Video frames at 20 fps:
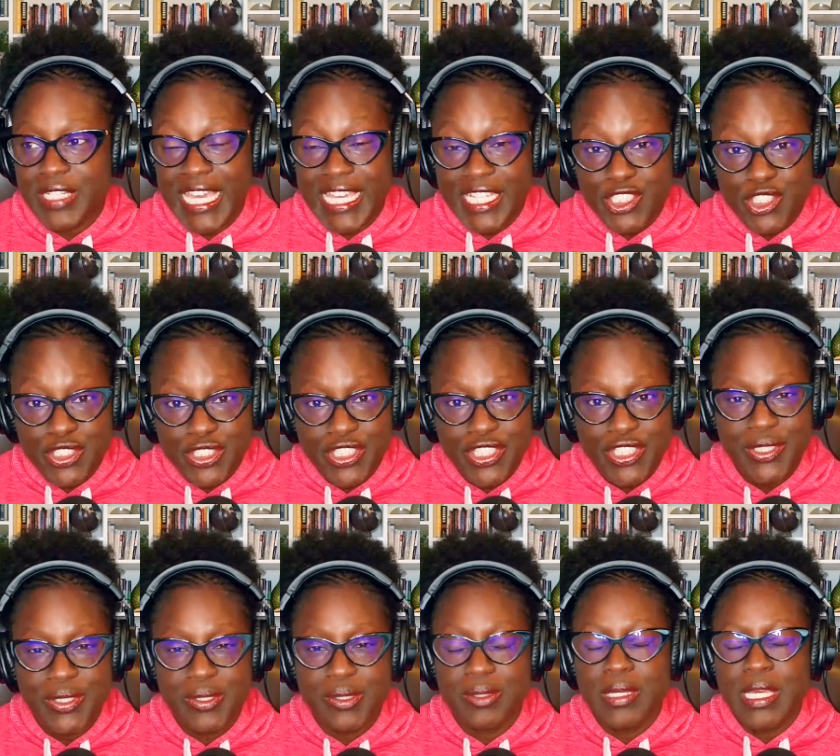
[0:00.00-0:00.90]
HQ,
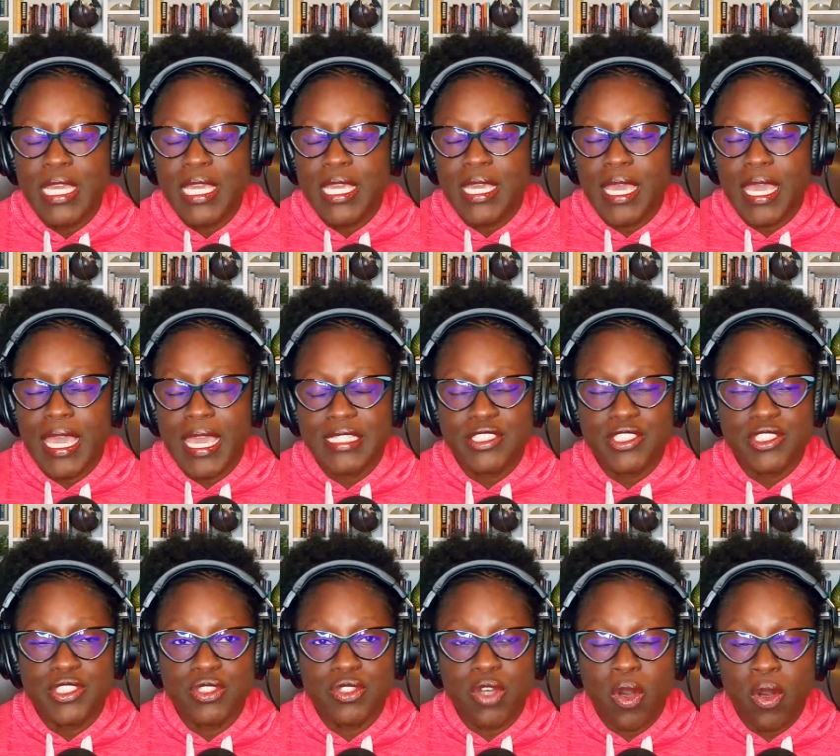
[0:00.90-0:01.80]

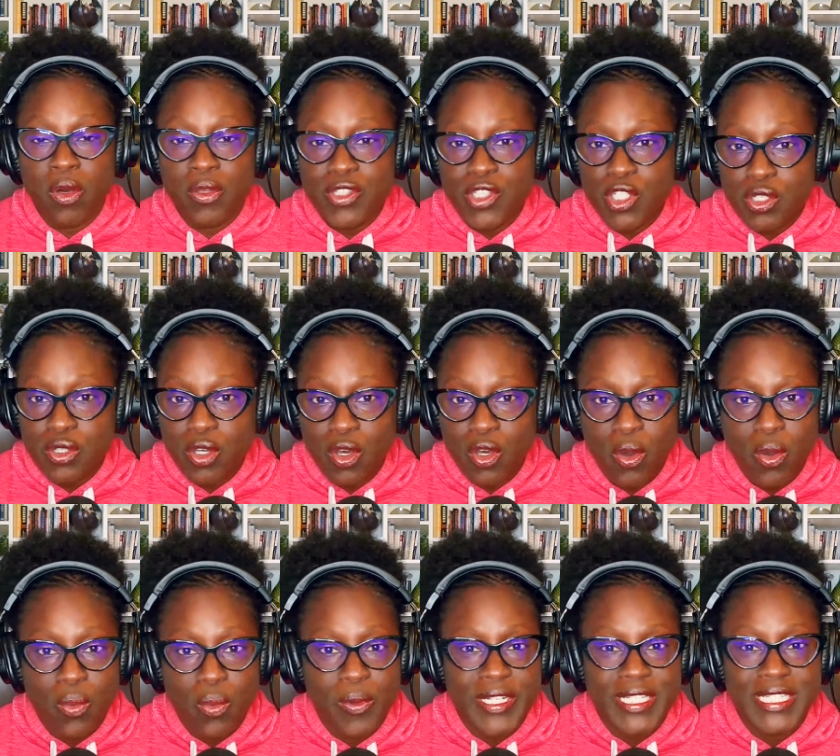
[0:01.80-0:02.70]
and all the
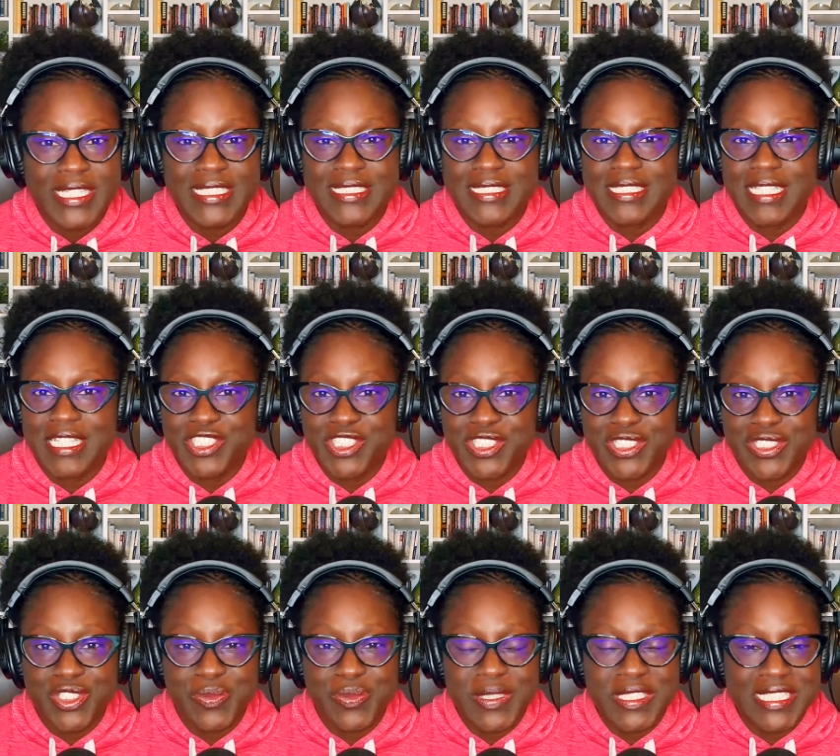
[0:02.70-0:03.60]
co-working
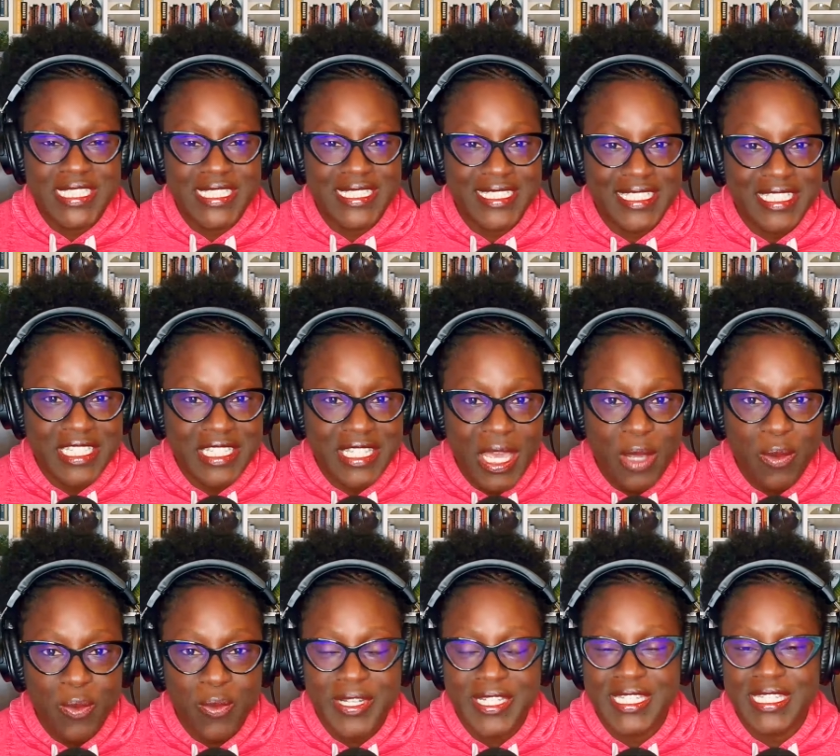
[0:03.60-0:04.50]
sessions we did and the
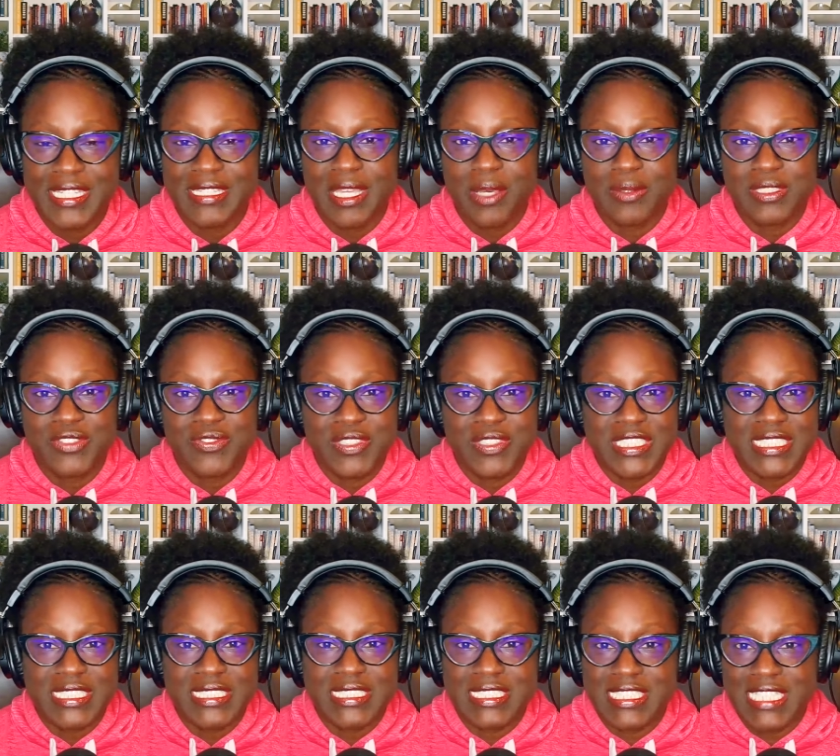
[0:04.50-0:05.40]
networking that was
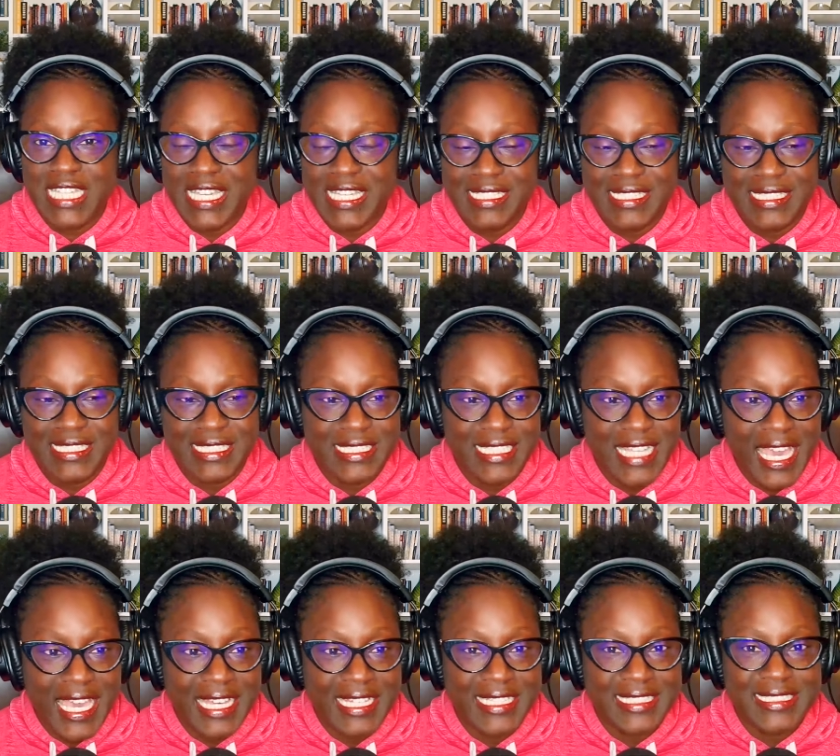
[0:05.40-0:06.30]
facilitated.
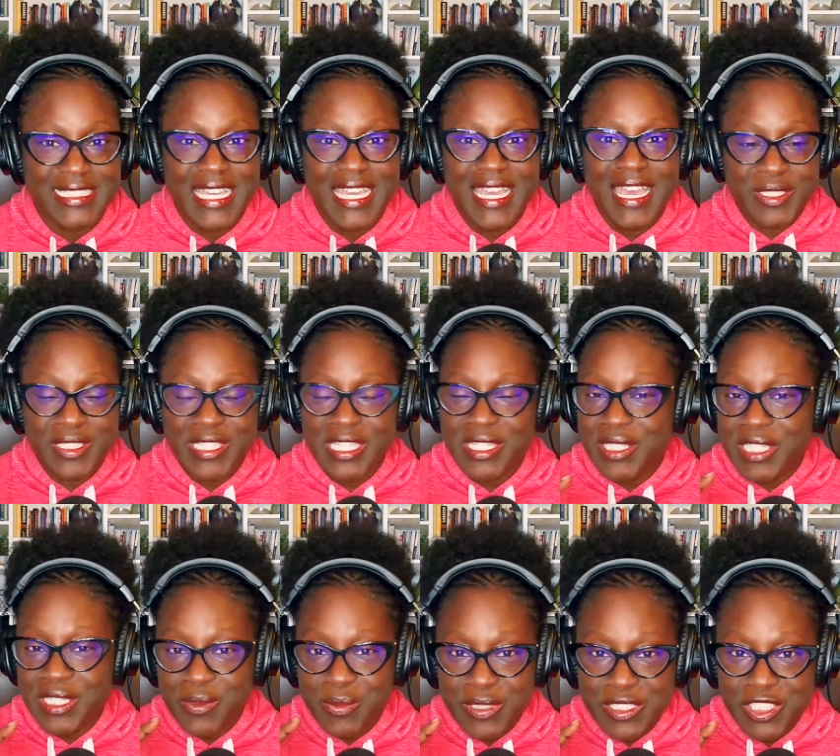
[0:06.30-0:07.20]
And
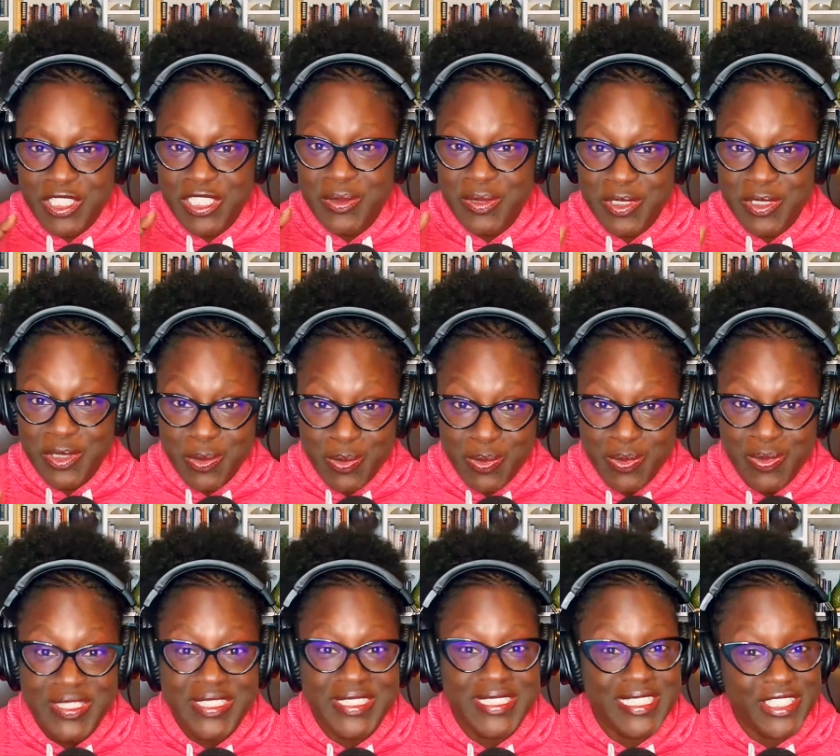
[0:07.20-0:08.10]
it was
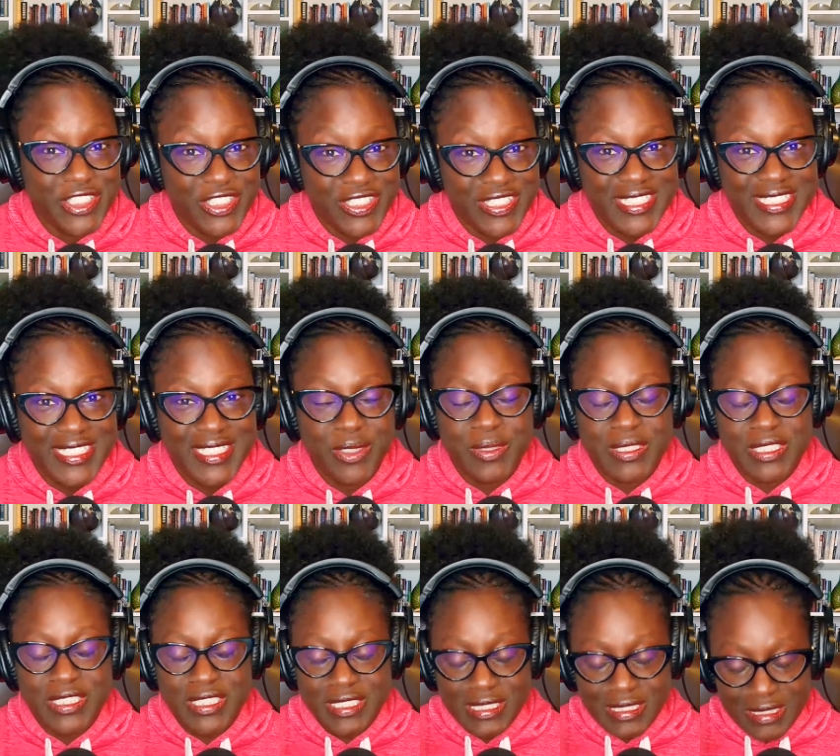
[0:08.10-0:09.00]
really good. It
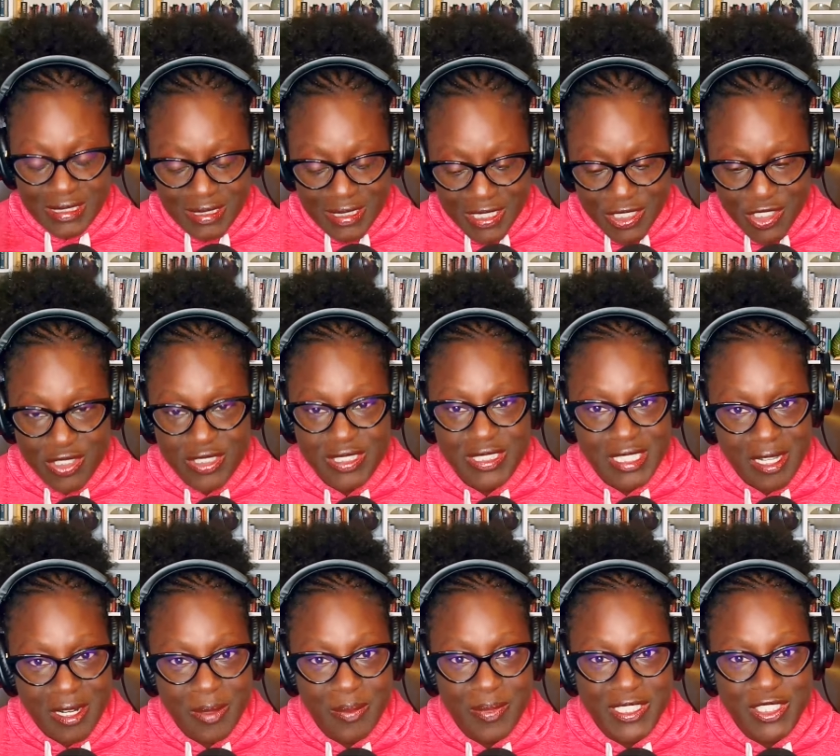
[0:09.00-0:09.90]
was literally
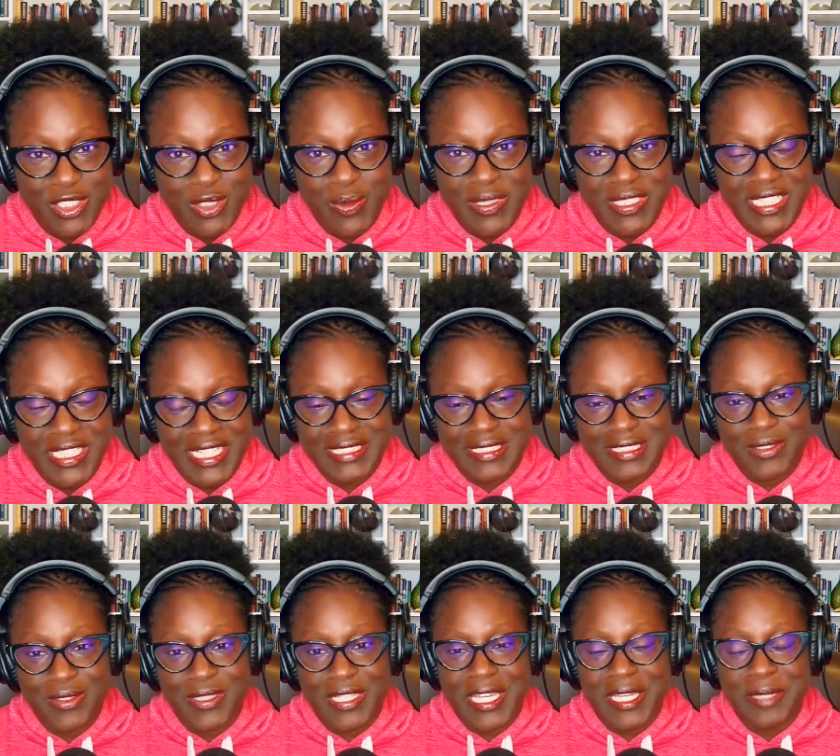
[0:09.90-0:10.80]
our best one yet.
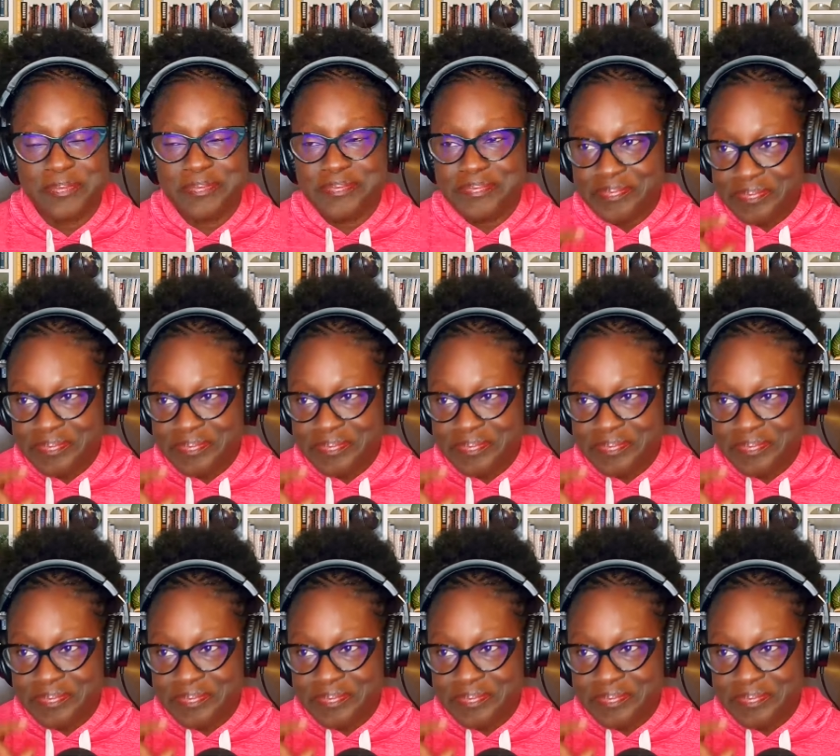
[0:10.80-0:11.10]
Okay.